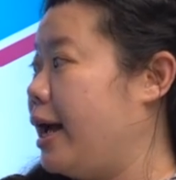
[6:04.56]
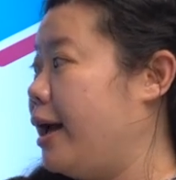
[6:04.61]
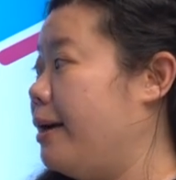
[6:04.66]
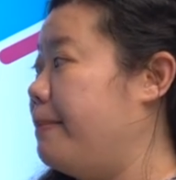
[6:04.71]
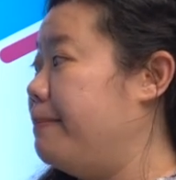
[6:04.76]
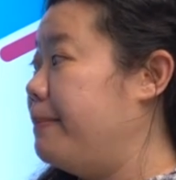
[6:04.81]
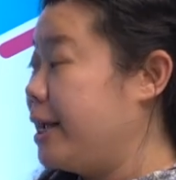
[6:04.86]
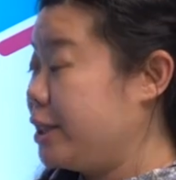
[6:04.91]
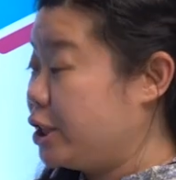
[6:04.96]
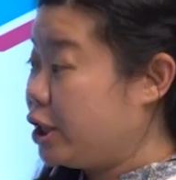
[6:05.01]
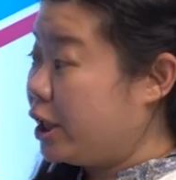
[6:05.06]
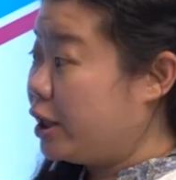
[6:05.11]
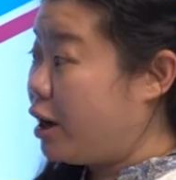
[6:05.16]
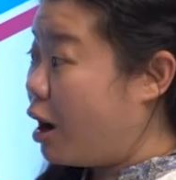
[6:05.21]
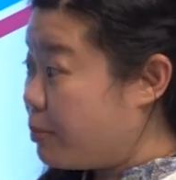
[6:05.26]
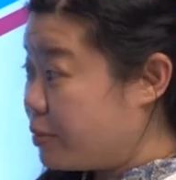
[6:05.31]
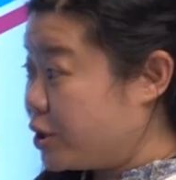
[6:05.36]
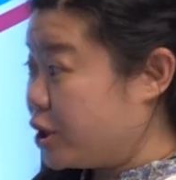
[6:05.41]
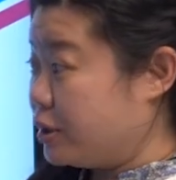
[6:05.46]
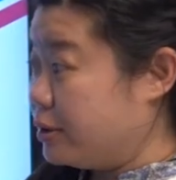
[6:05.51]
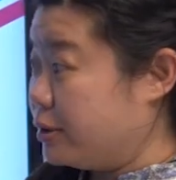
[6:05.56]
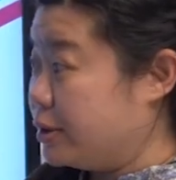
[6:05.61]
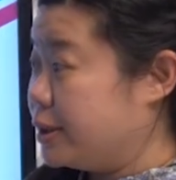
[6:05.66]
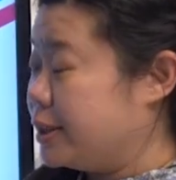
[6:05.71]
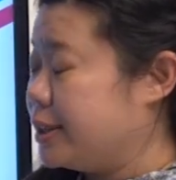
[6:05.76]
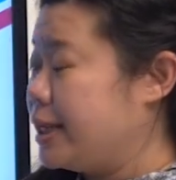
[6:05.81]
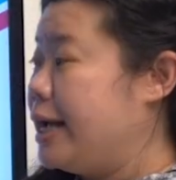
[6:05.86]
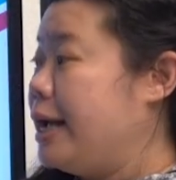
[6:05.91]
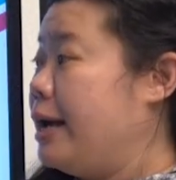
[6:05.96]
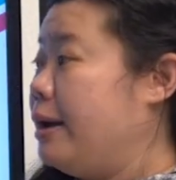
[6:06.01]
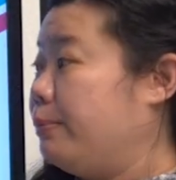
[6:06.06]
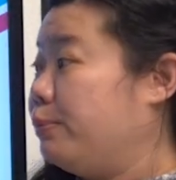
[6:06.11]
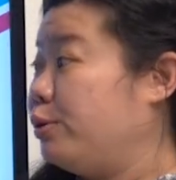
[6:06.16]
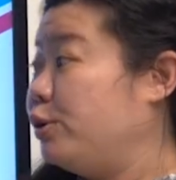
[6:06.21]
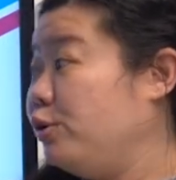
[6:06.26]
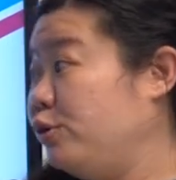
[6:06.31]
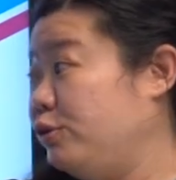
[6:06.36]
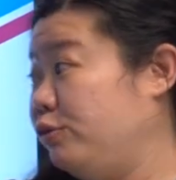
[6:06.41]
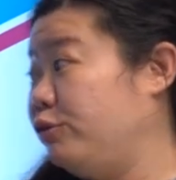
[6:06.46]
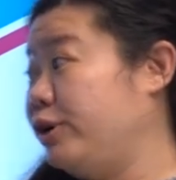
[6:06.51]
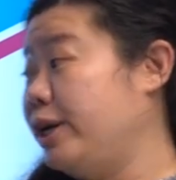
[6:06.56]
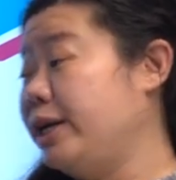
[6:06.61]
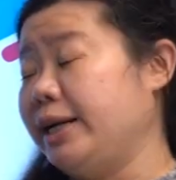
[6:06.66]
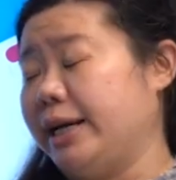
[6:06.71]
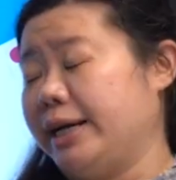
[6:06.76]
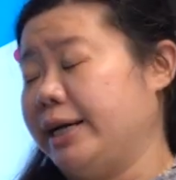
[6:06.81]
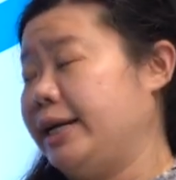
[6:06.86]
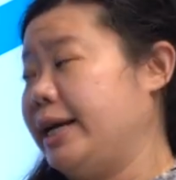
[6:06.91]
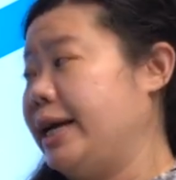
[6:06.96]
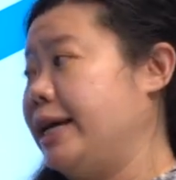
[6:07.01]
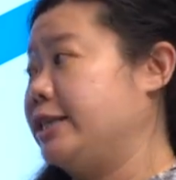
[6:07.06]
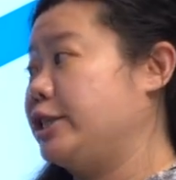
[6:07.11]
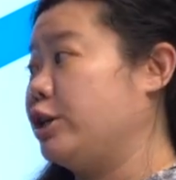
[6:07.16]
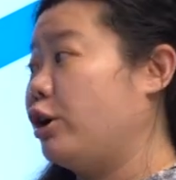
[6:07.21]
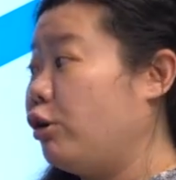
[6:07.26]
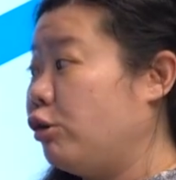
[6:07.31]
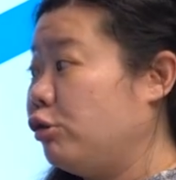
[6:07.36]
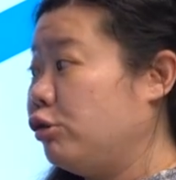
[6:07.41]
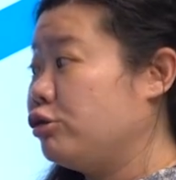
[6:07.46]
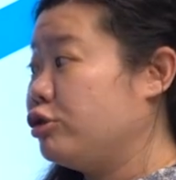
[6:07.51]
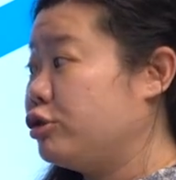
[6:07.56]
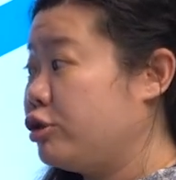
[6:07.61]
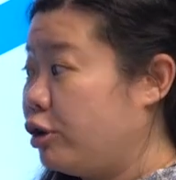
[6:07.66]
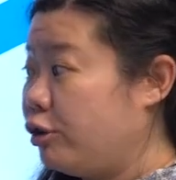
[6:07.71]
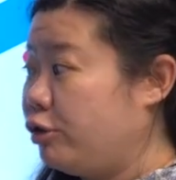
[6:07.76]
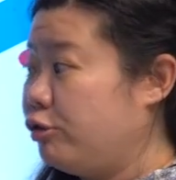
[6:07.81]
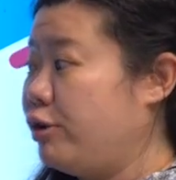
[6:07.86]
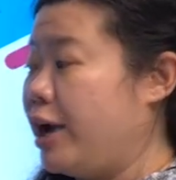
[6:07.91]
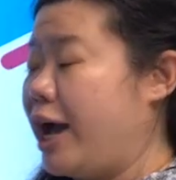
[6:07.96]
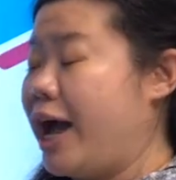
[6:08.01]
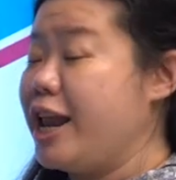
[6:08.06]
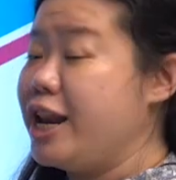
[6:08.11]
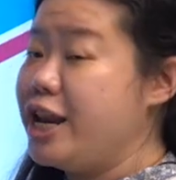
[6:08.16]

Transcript: matching options. Proofreading, it's also a